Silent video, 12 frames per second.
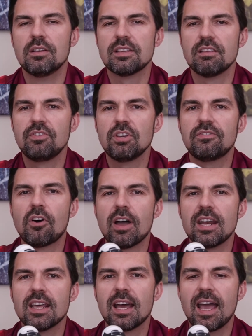So the
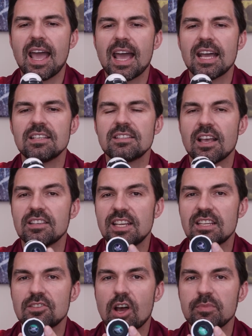viewfinder has a
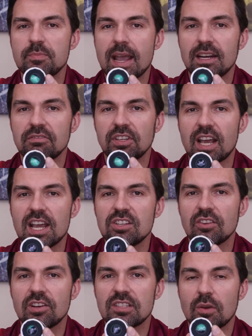6 times magnification on it.